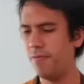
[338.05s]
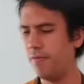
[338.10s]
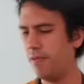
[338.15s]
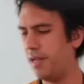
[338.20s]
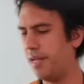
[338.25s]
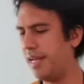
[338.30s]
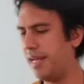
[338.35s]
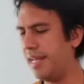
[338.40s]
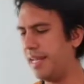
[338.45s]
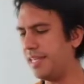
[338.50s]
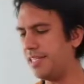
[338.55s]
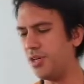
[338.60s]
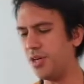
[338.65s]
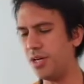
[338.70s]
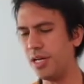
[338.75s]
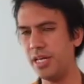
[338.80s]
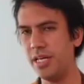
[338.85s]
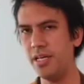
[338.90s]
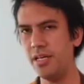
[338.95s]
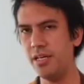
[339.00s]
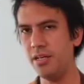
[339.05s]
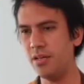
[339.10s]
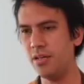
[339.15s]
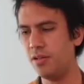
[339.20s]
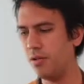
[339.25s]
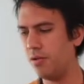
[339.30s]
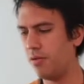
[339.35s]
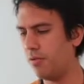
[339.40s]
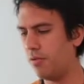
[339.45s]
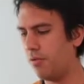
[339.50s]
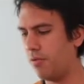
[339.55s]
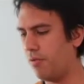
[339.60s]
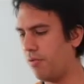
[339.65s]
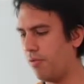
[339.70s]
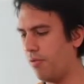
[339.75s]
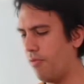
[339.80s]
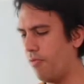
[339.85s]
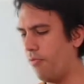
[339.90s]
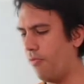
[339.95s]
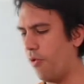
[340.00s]
literally
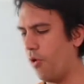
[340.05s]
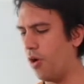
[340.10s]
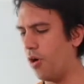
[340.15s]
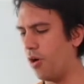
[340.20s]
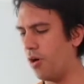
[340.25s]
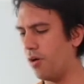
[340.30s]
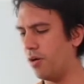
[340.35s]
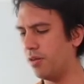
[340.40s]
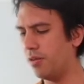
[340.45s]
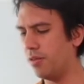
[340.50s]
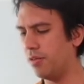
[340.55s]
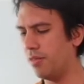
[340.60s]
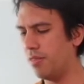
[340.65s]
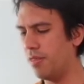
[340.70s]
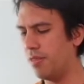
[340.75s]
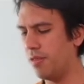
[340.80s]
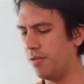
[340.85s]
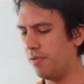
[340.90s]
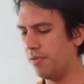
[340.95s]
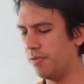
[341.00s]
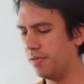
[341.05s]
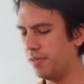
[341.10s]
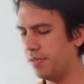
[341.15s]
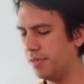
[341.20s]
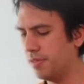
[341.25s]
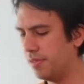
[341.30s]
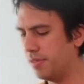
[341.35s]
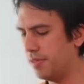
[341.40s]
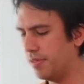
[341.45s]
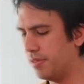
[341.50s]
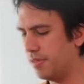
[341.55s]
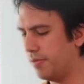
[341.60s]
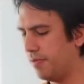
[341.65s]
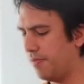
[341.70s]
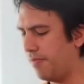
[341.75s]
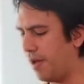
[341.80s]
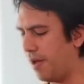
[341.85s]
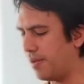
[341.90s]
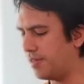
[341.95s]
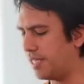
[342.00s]
for
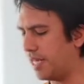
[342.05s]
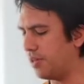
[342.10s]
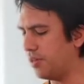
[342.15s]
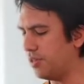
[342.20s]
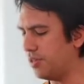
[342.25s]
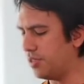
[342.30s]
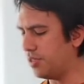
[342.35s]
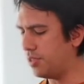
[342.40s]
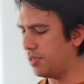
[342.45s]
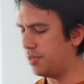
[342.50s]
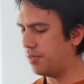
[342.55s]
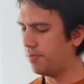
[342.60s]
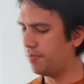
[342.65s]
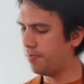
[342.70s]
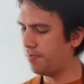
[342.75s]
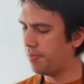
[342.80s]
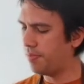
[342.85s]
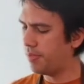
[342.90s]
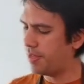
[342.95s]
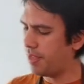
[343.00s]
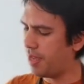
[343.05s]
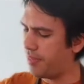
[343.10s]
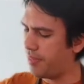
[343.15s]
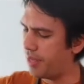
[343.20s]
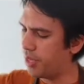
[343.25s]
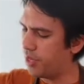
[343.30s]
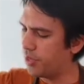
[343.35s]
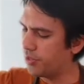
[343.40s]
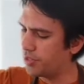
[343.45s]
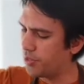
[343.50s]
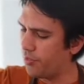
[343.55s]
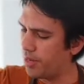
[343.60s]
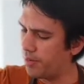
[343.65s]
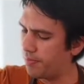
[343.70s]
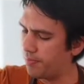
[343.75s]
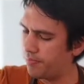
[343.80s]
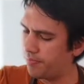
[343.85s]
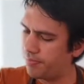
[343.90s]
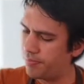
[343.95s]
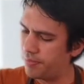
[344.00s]
5 seconds, and then goes away.
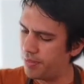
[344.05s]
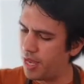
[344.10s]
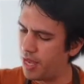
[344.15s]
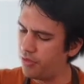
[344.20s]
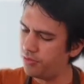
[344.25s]
Out.